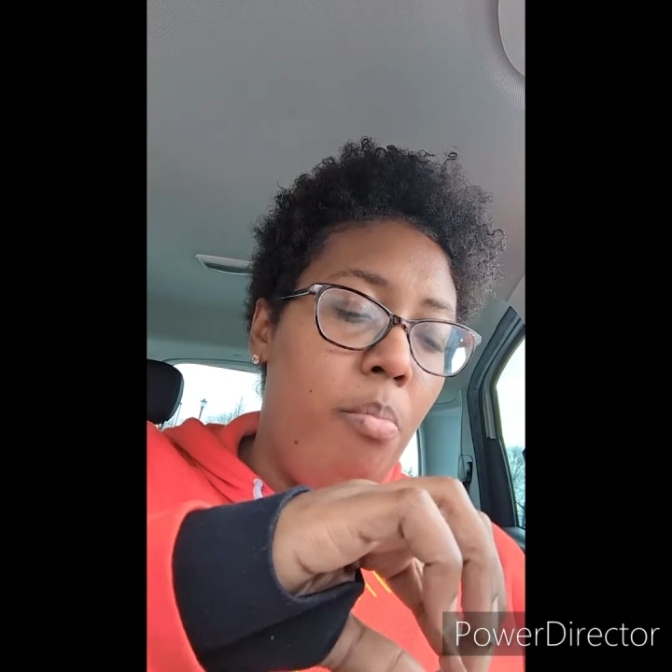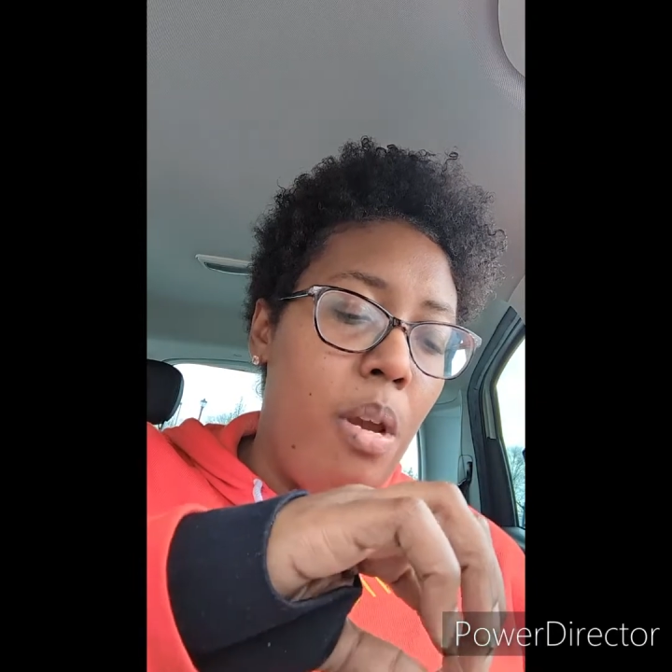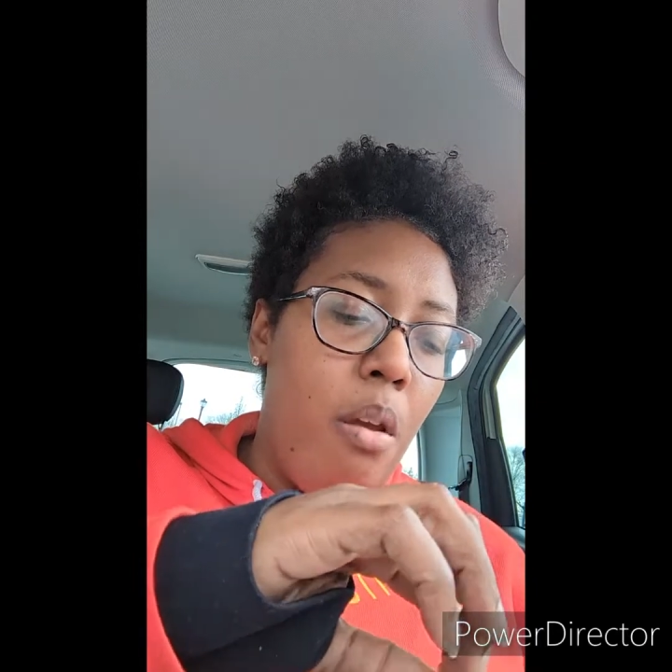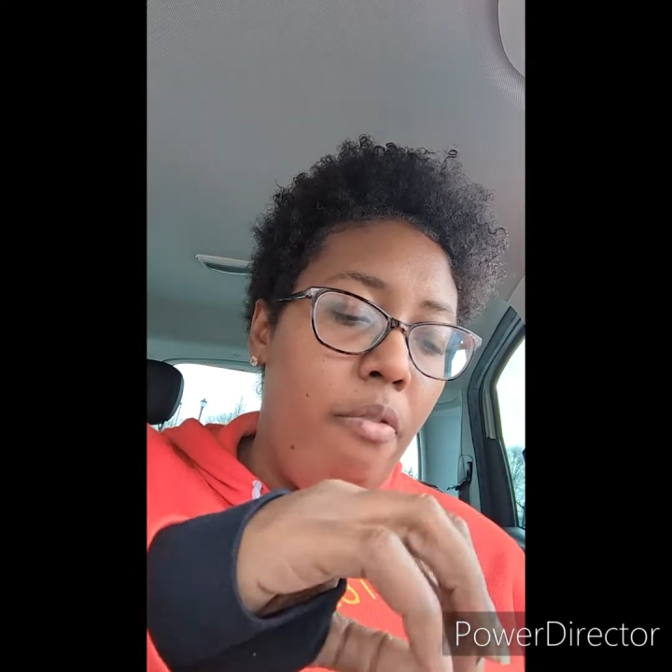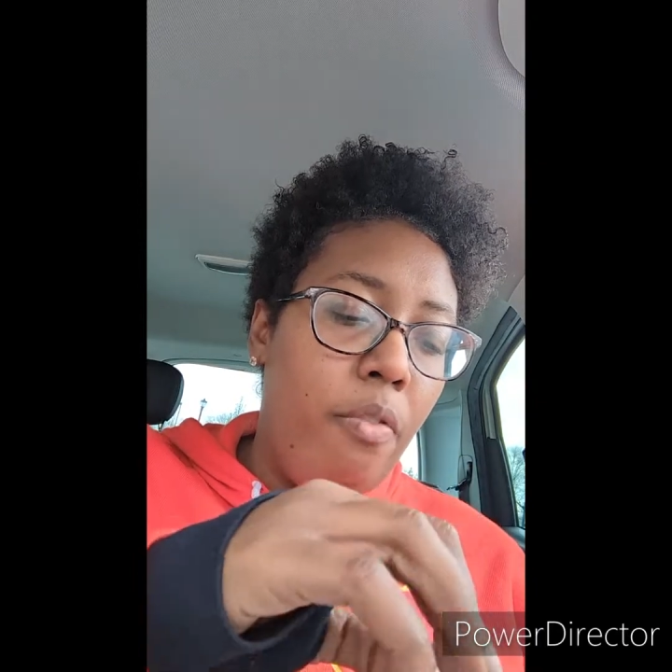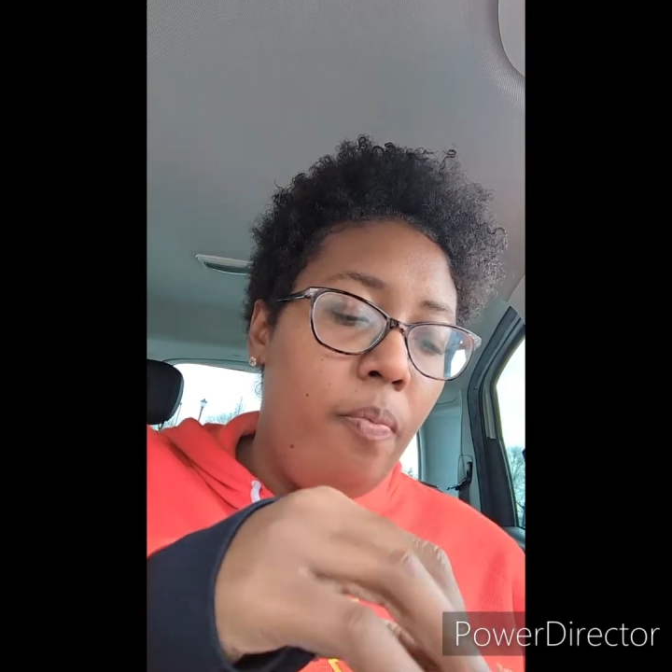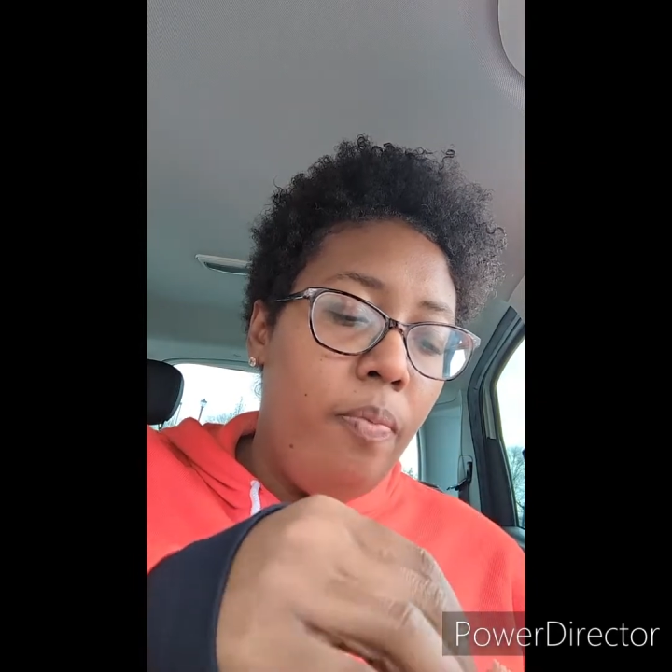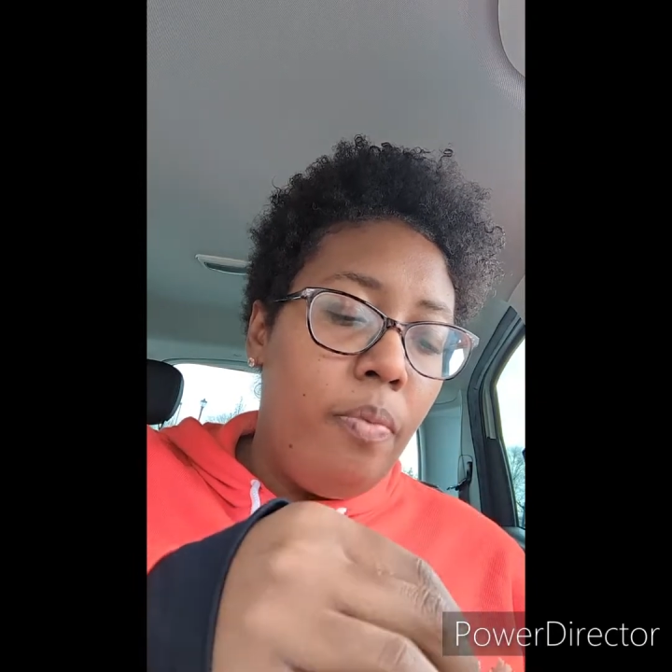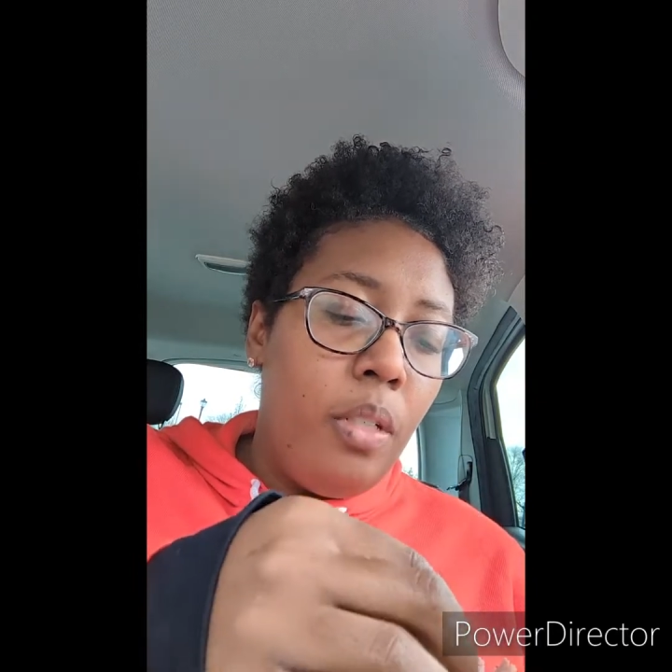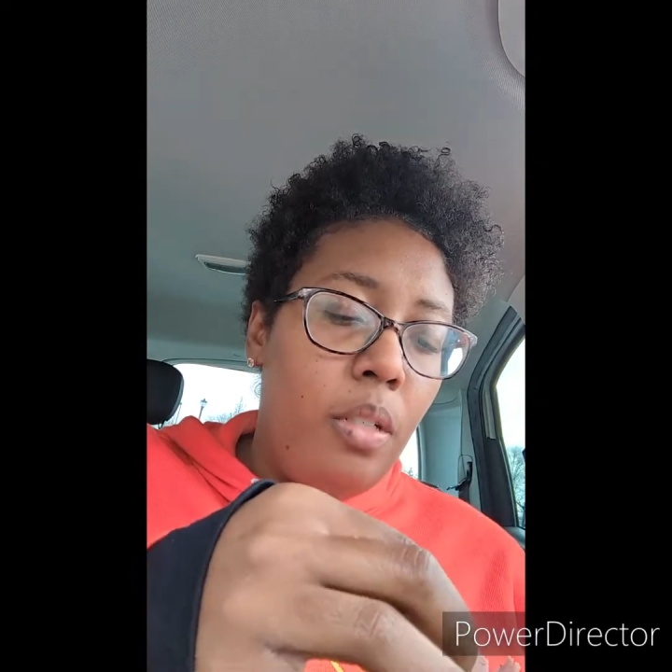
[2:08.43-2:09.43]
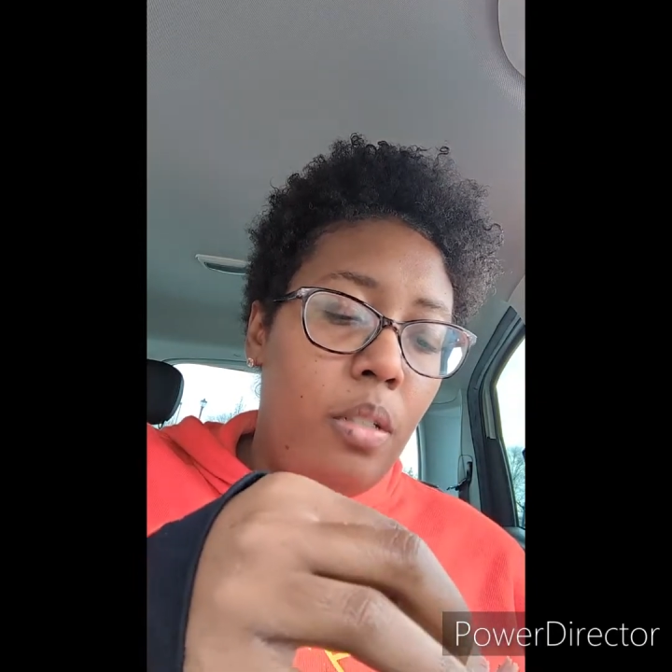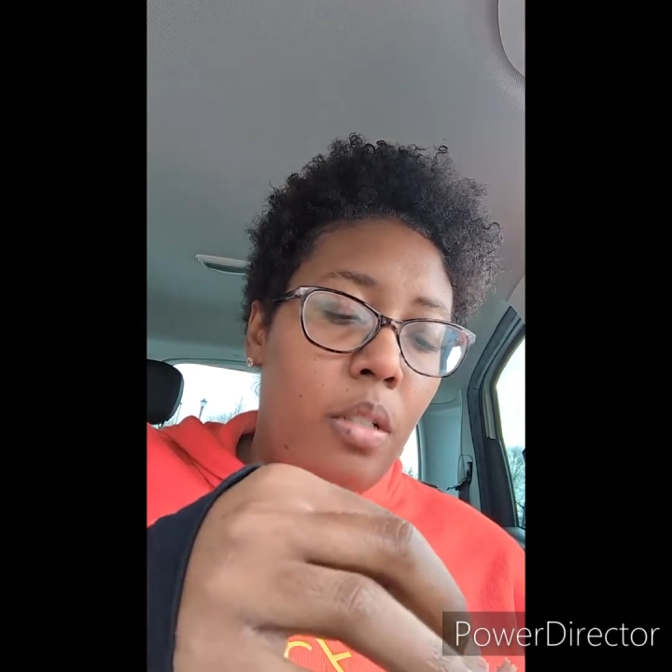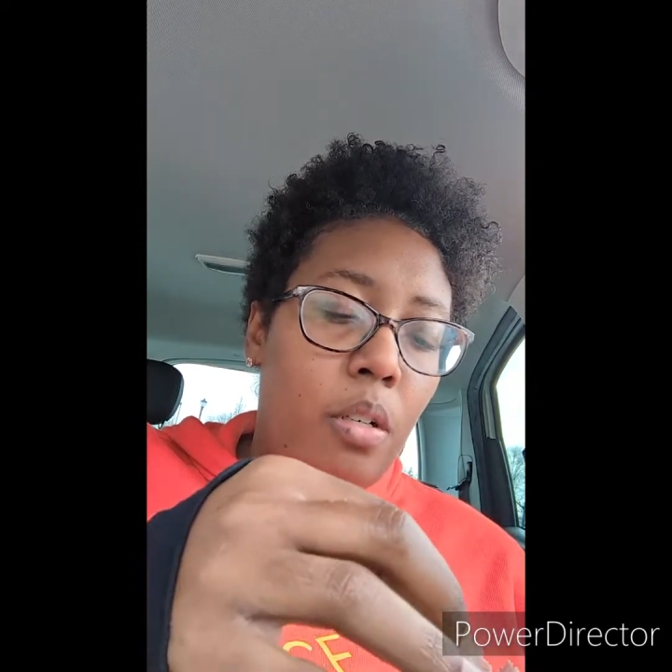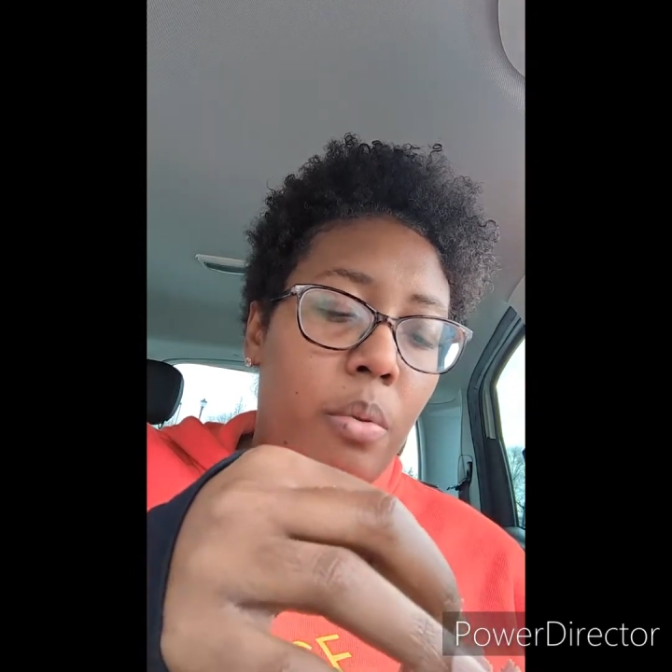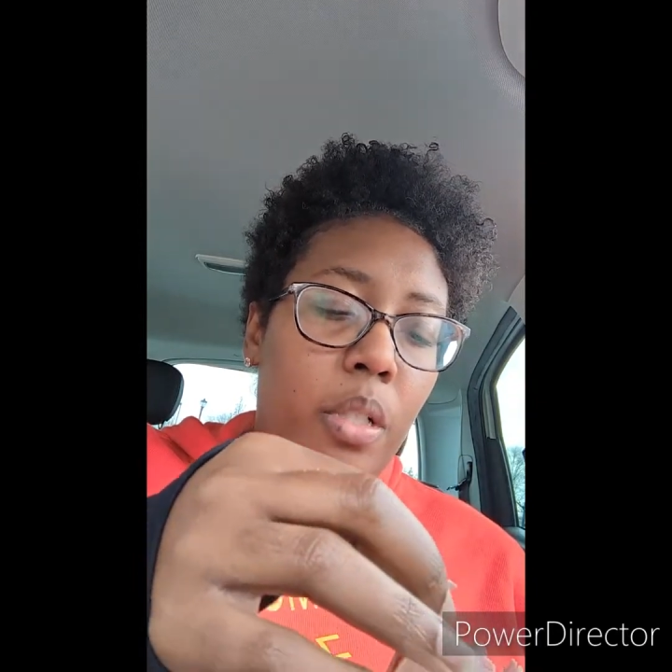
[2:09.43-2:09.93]
beef to
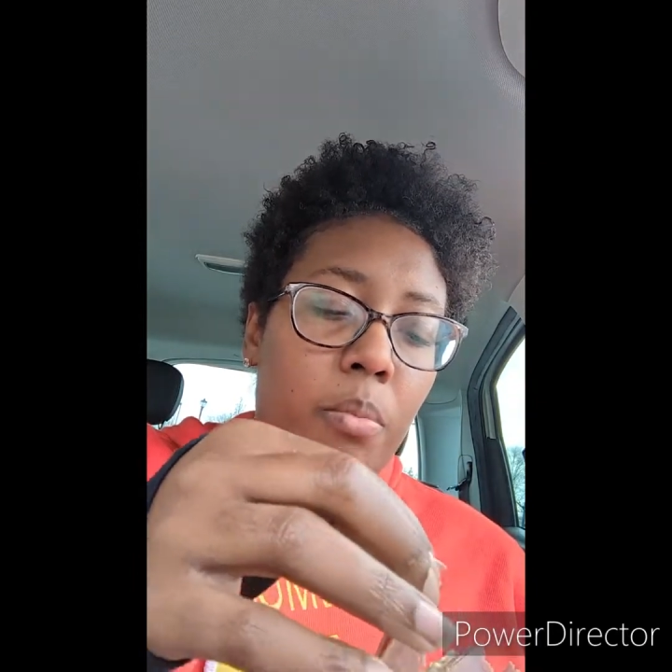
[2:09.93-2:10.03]
go with.